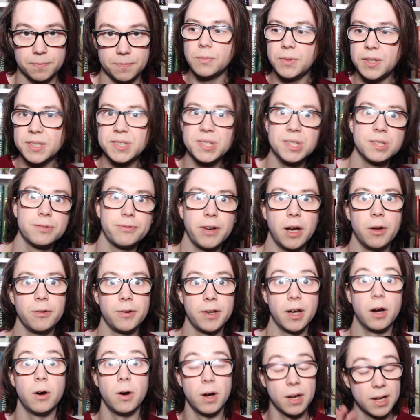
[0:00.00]
This is found
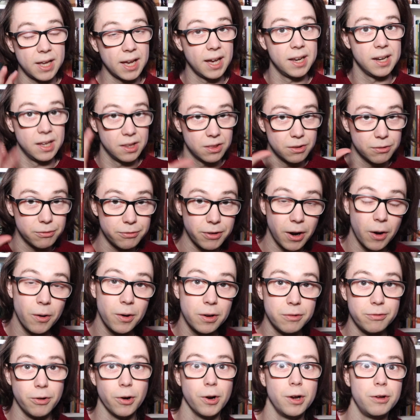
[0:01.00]
out again in the
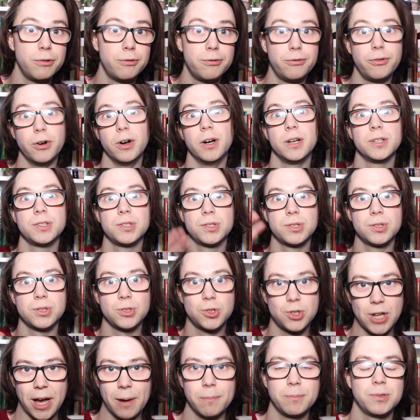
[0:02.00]
very, very first
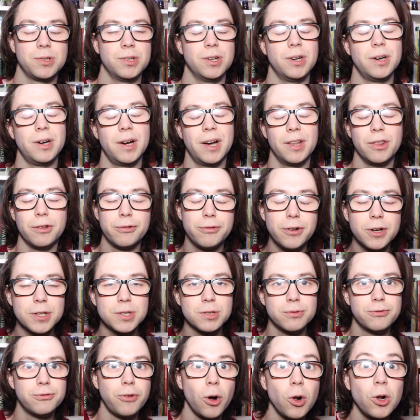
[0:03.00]
chapter, and the
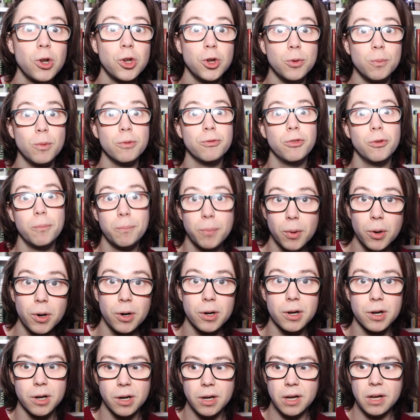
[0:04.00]
first volume of the
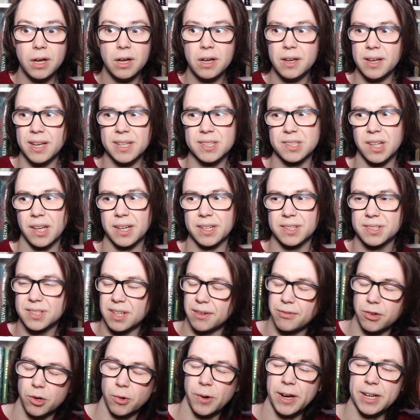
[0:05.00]
book is like
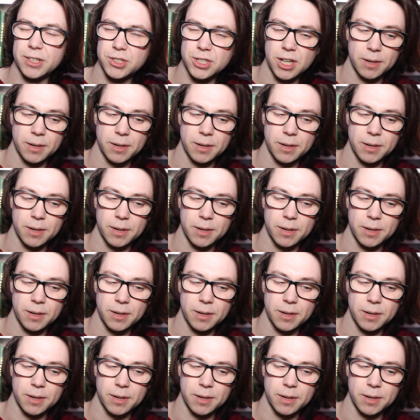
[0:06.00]
7 or 8